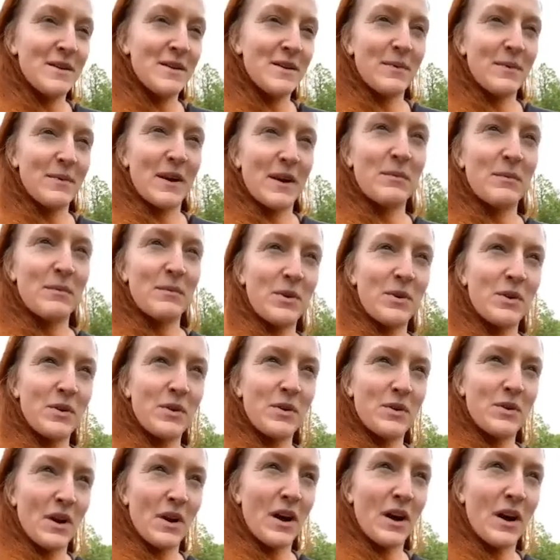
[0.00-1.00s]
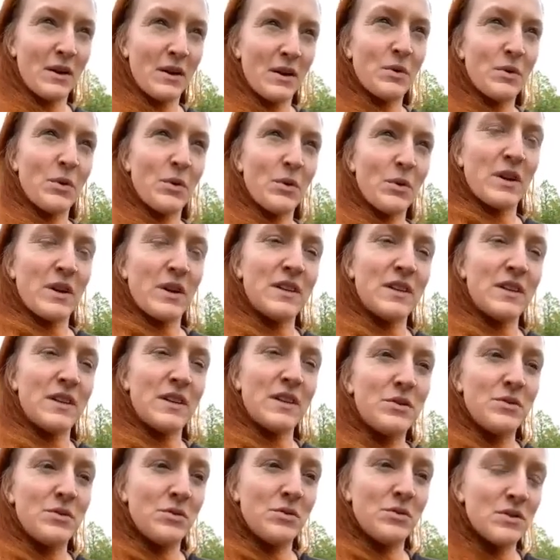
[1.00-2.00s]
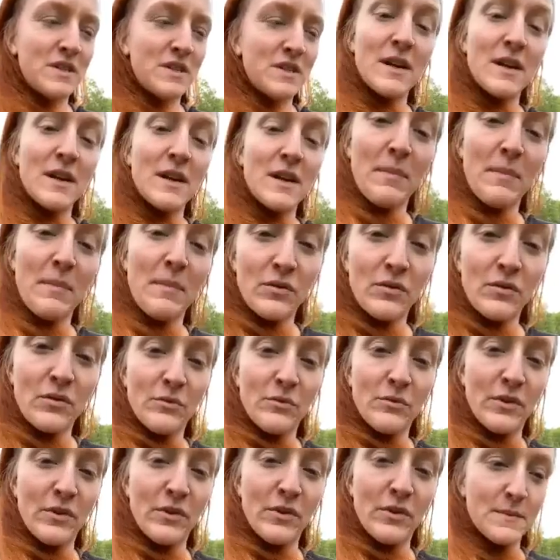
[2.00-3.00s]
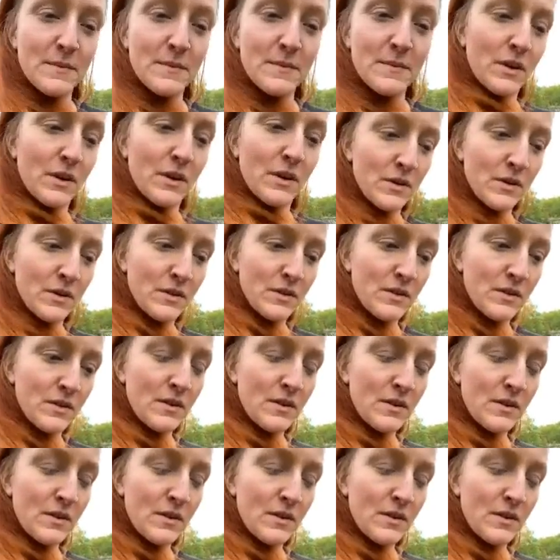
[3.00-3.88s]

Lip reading: I'm going to step back from Facebook. I